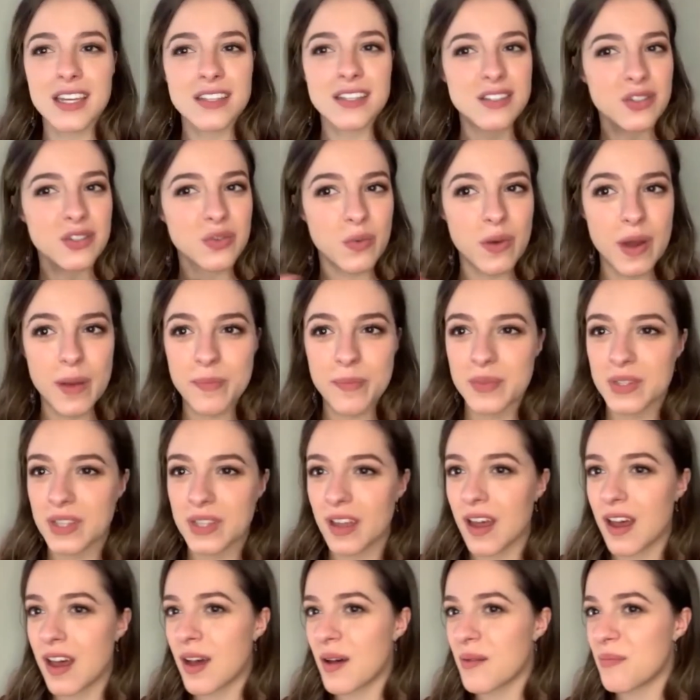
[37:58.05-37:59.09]
get swept
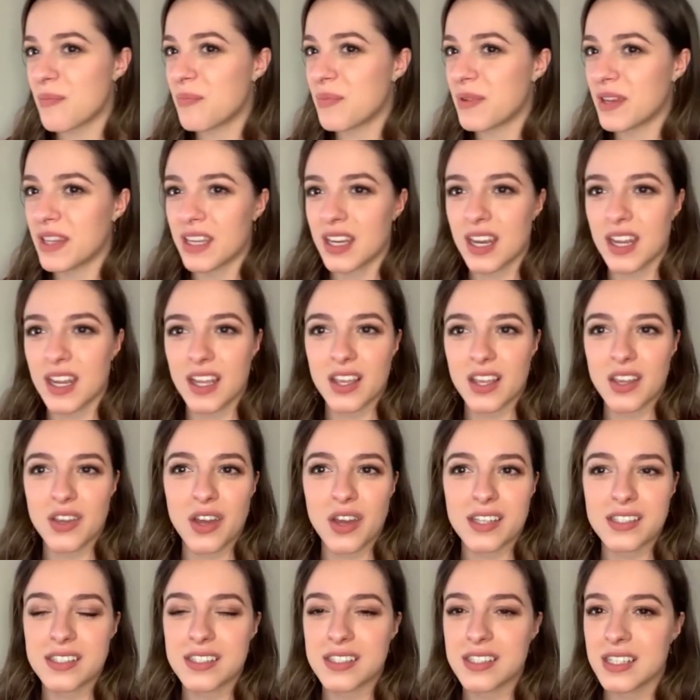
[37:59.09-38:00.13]
up, and
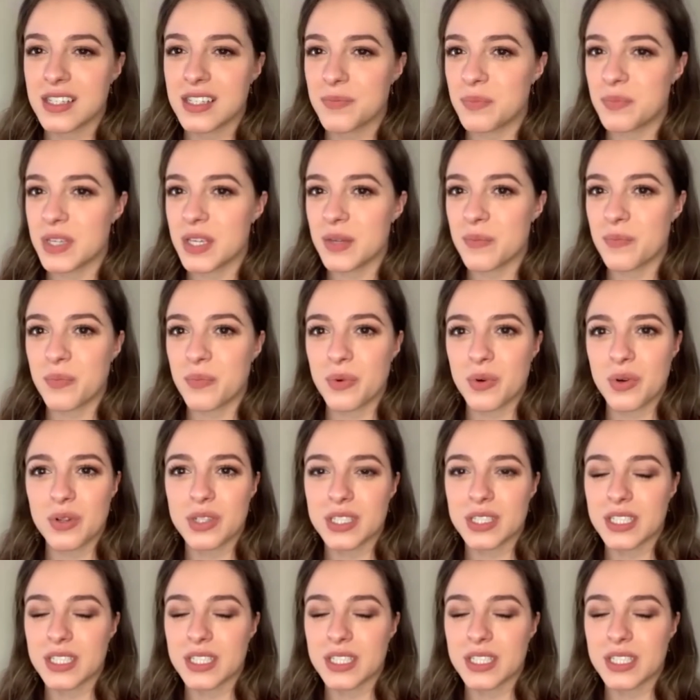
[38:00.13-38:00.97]
I see people.